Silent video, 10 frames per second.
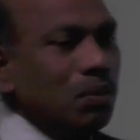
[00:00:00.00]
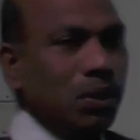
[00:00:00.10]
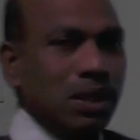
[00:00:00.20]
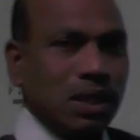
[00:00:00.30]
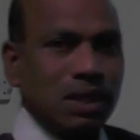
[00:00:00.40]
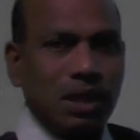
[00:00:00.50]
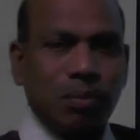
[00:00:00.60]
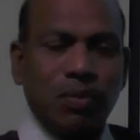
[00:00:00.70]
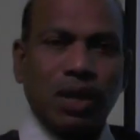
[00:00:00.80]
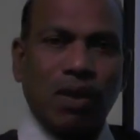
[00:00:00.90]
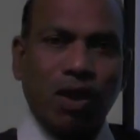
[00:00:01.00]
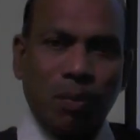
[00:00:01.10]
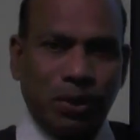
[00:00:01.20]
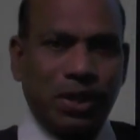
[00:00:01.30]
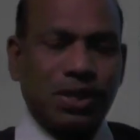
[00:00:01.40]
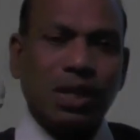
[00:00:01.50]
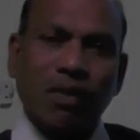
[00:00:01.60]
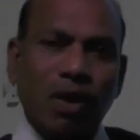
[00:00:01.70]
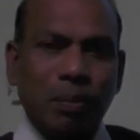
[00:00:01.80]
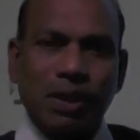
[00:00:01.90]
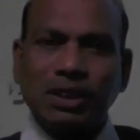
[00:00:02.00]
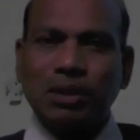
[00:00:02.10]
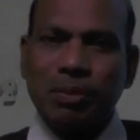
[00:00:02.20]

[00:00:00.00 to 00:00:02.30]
we discussed about evaporation. Evaporation